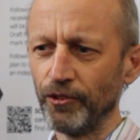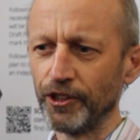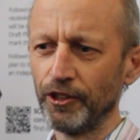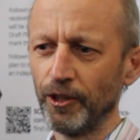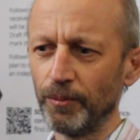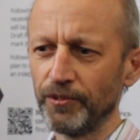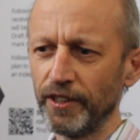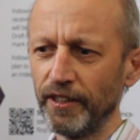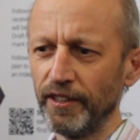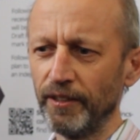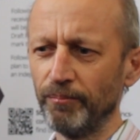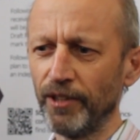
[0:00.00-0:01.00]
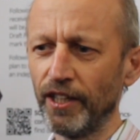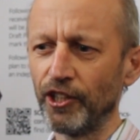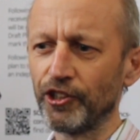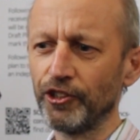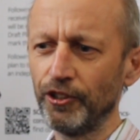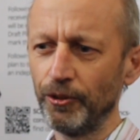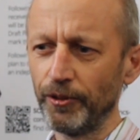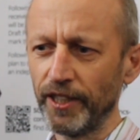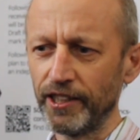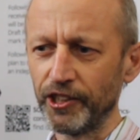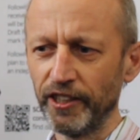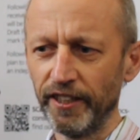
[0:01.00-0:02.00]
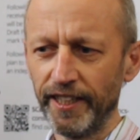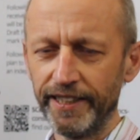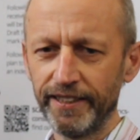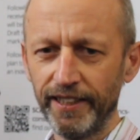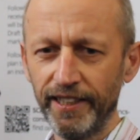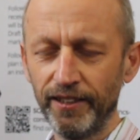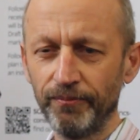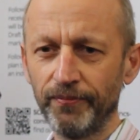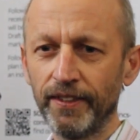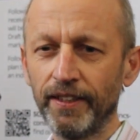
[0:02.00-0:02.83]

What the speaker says: was adopted in March 2018.